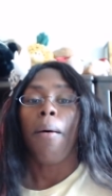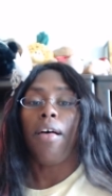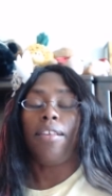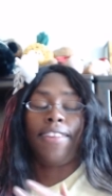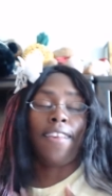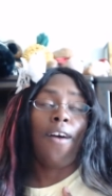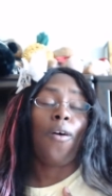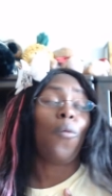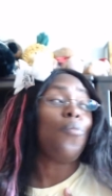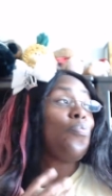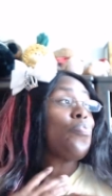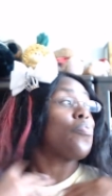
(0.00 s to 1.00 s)
So
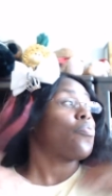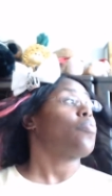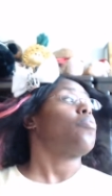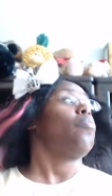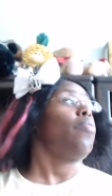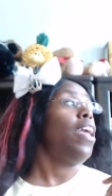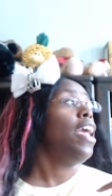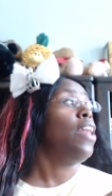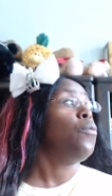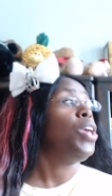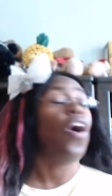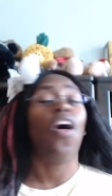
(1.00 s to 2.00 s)

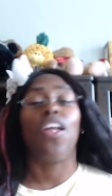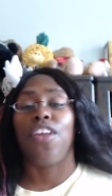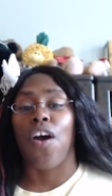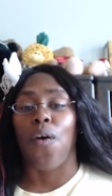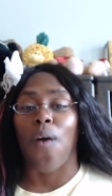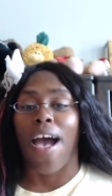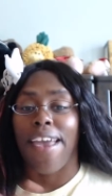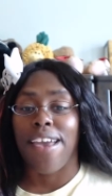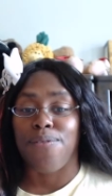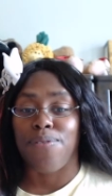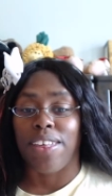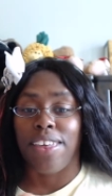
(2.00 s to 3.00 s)
and we all know I
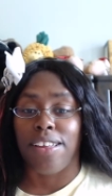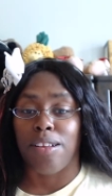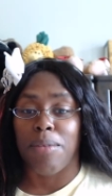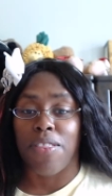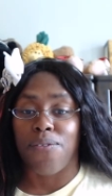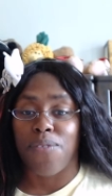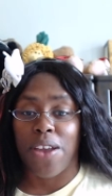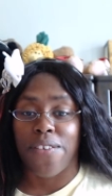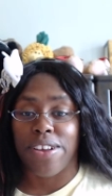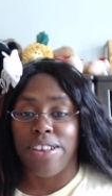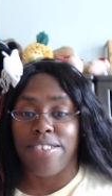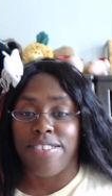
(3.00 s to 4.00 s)
have the Kingdom of the
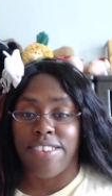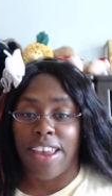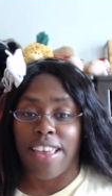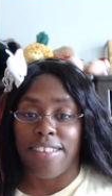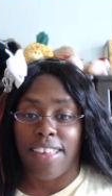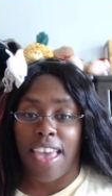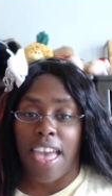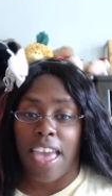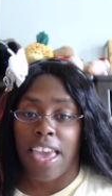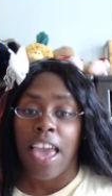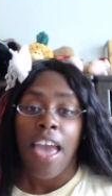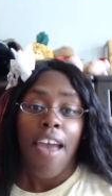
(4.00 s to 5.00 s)
Fairies JSK.